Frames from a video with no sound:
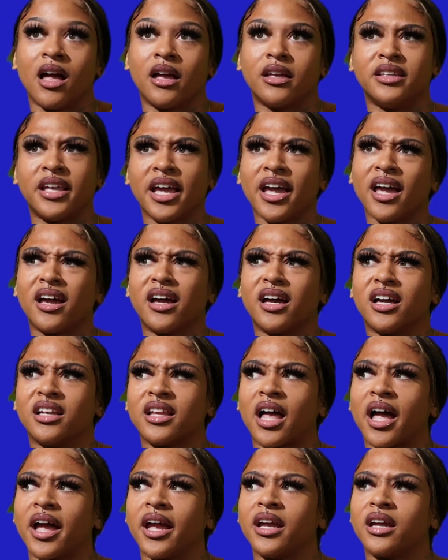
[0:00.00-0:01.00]
Yeah,
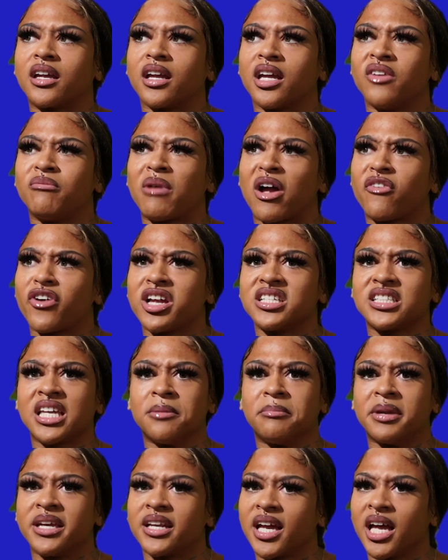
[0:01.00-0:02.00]
like if my friends
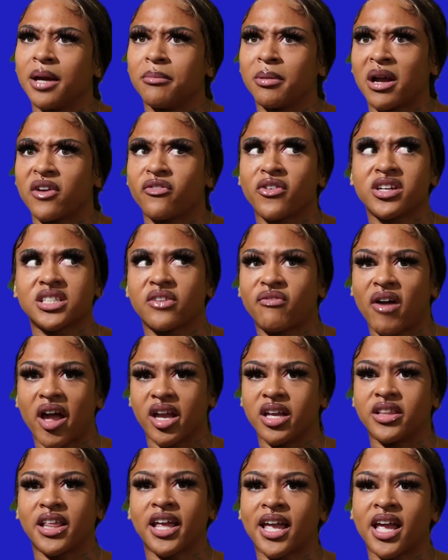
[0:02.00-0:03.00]
getting beat up, but my friends can
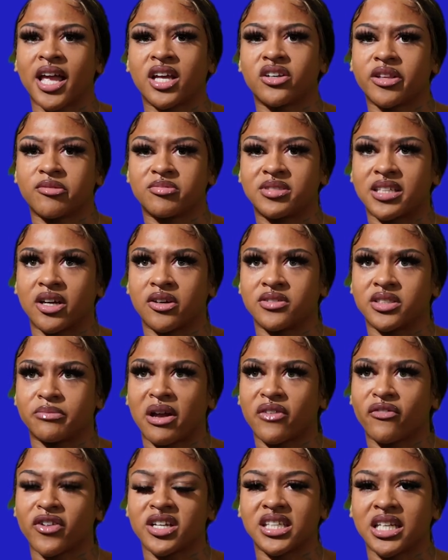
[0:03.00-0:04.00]
fight. They can handle themselves. If
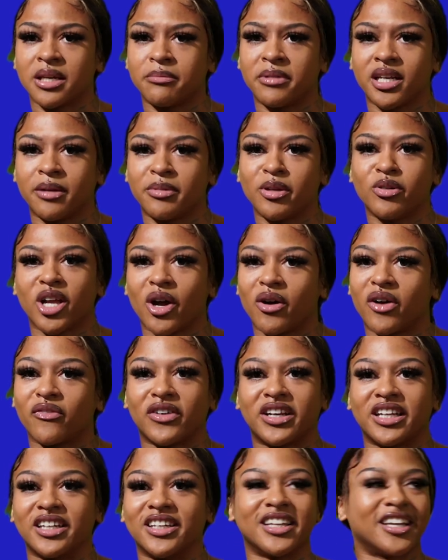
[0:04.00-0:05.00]
my friends getting beat up, you know I'm
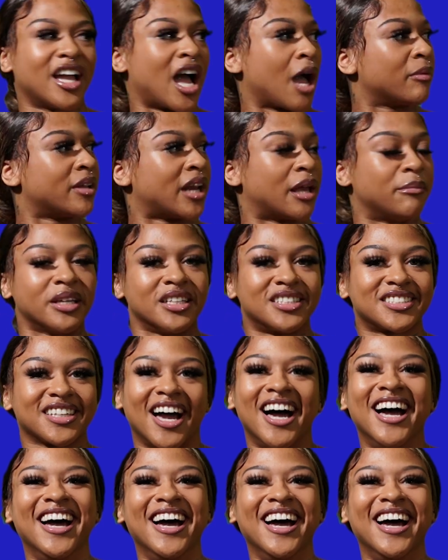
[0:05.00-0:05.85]
finna hop in that bitch.